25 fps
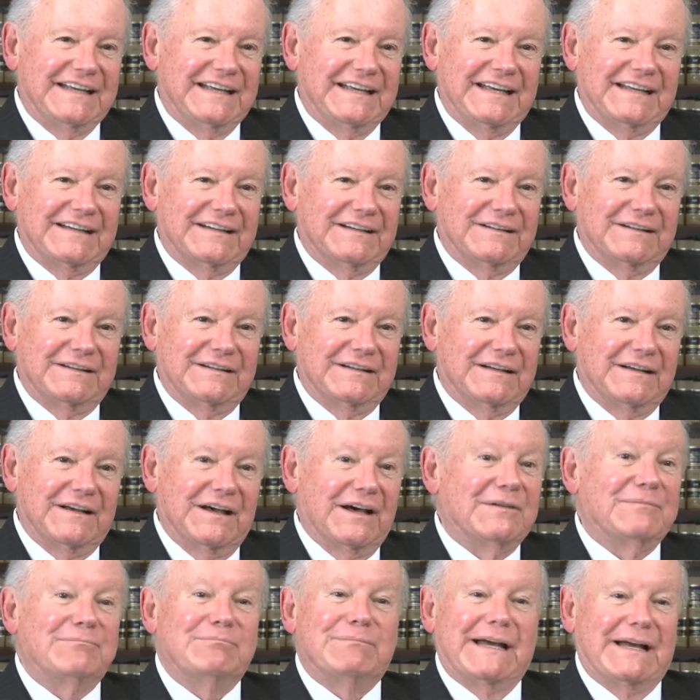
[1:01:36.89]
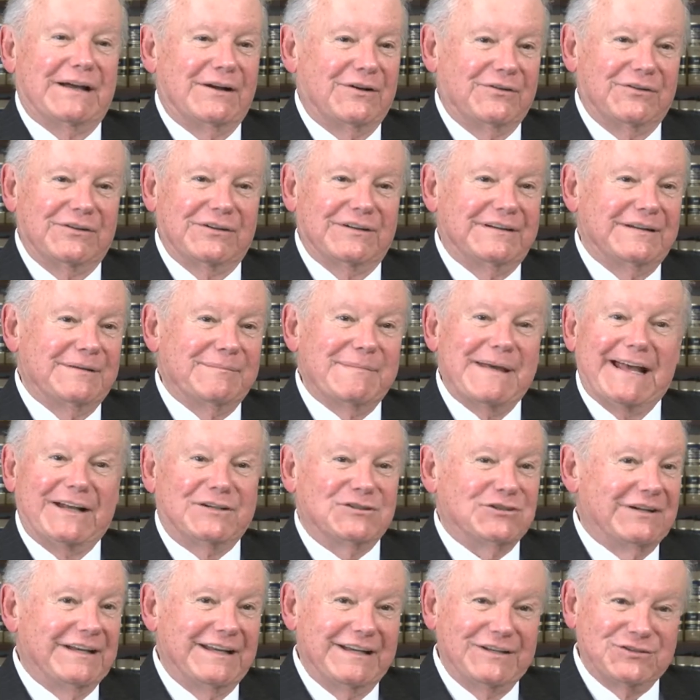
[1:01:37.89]
and an unbounded
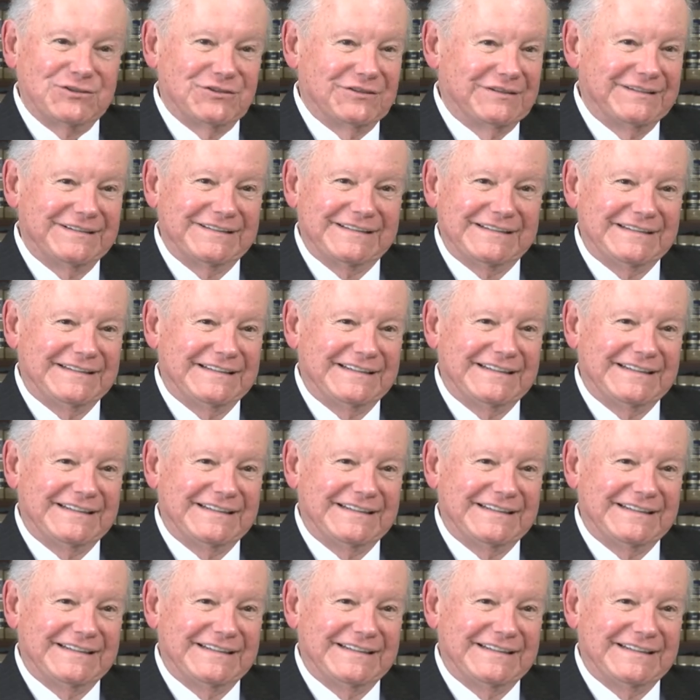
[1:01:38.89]
imagination,